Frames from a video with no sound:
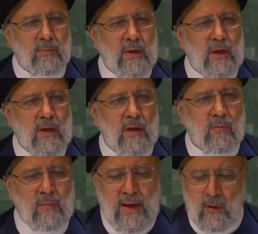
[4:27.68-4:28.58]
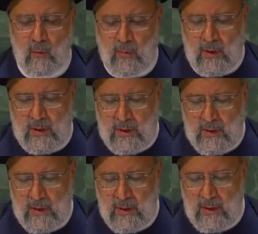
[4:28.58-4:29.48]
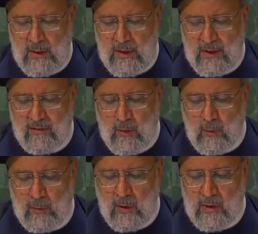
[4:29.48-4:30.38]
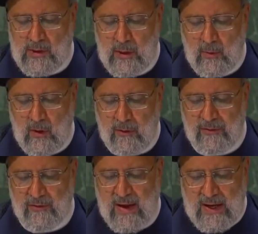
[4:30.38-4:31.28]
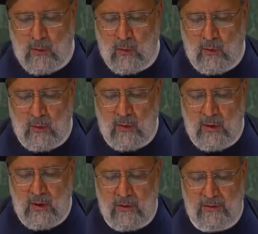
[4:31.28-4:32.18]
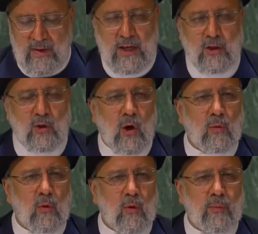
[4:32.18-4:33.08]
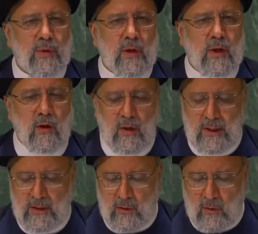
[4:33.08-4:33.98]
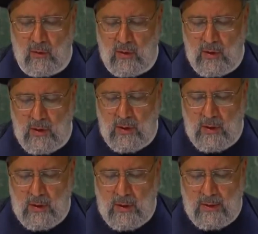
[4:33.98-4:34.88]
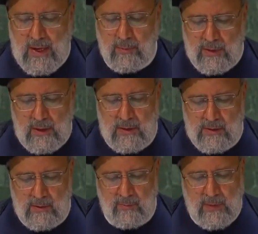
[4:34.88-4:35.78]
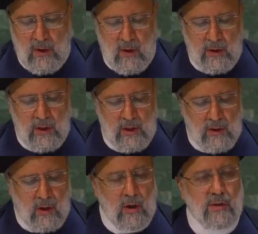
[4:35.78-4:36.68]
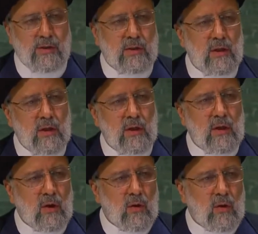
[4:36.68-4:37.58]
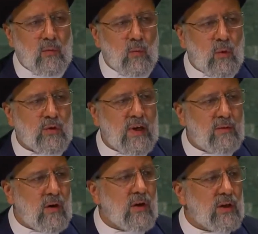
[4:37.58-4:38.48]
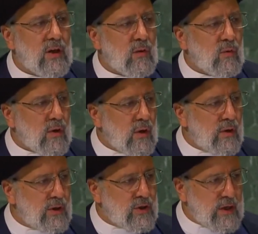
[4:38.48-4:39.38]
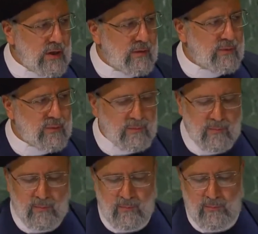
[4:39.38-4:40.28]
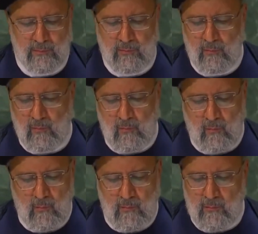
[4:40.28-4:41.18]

believes in serving those who have less than we do, and it directs our beliefs and faiths as forbidden, recognizing the sanctity